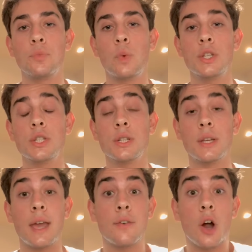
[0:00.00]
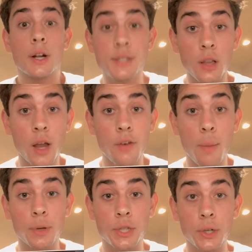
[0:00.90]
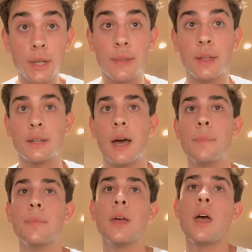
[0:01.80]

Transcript: which gave artists a lot of opportunity at that time.